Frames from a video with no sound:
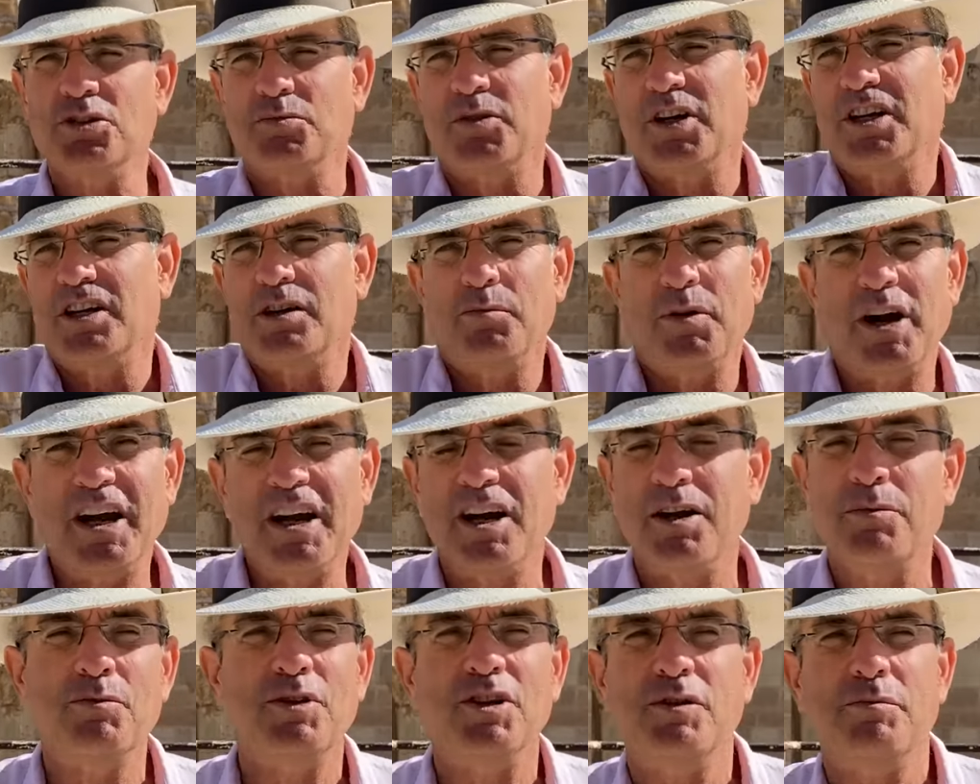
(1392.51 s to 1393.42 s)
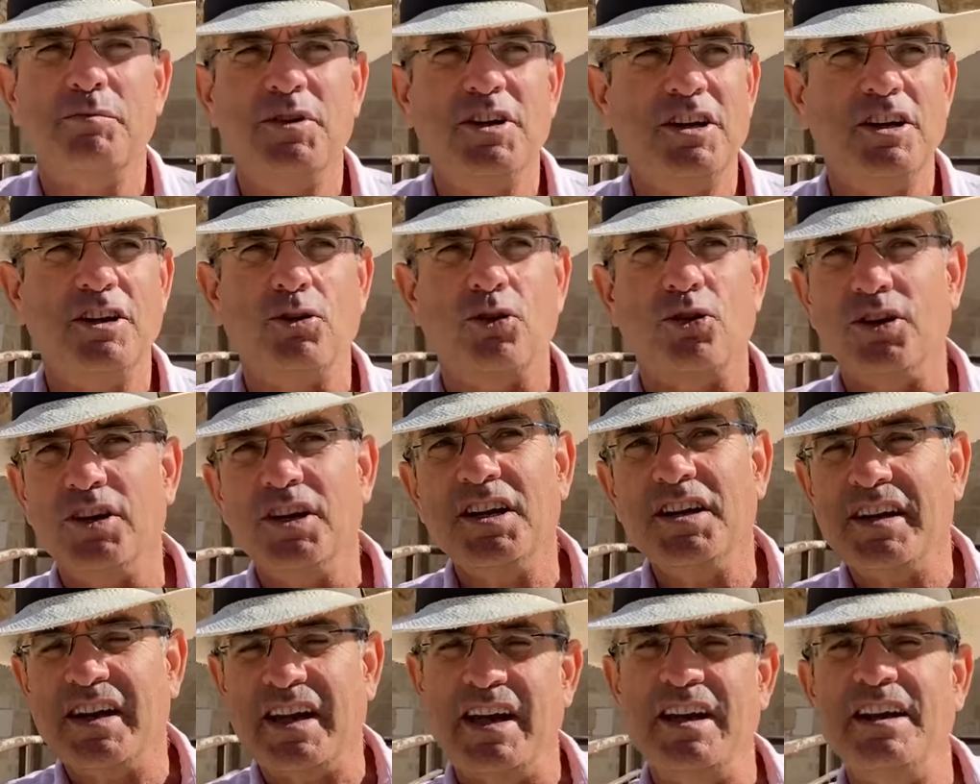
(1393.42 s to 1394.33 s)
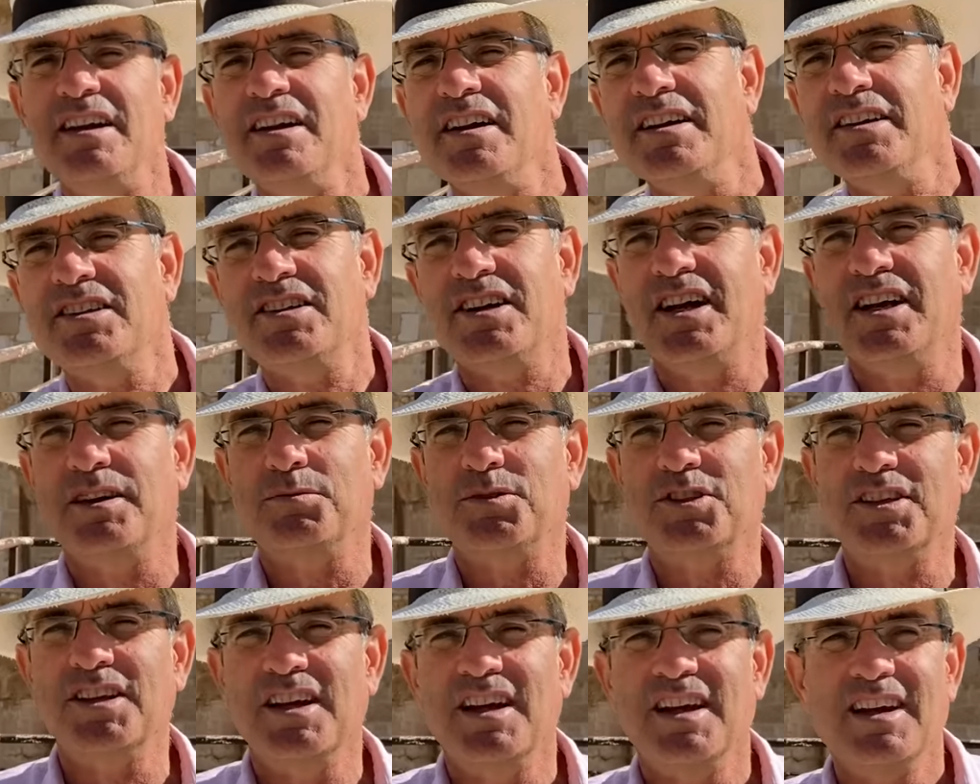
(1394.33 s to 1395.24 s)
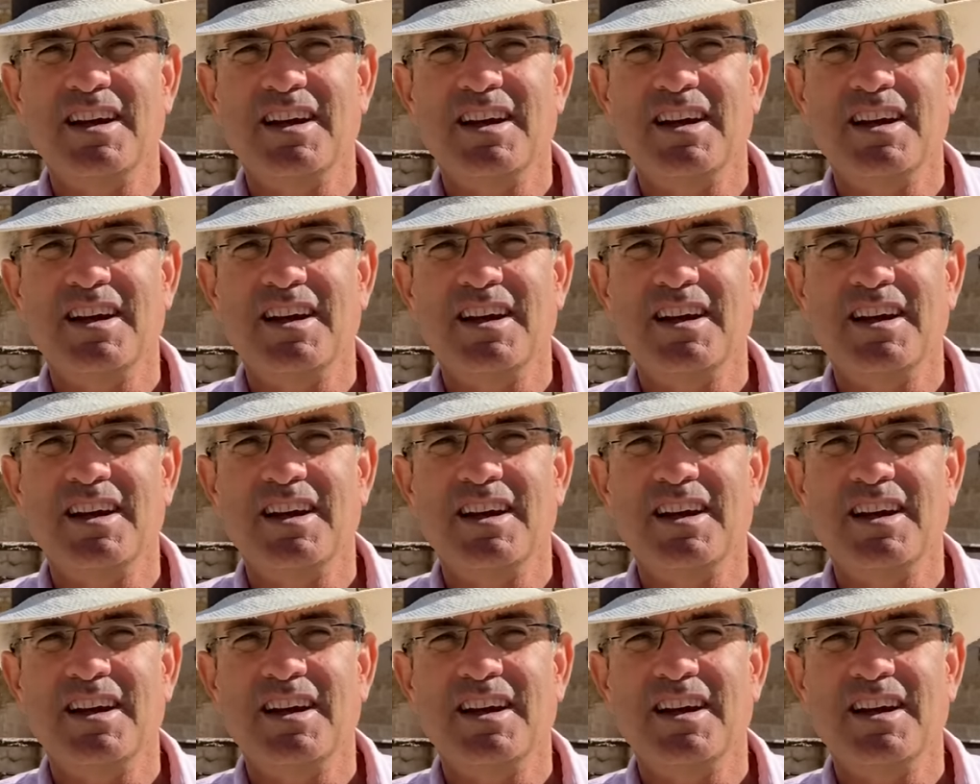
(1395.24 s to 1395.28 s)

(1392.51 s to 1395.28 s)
but in my humble opinion, already in Canaanite times,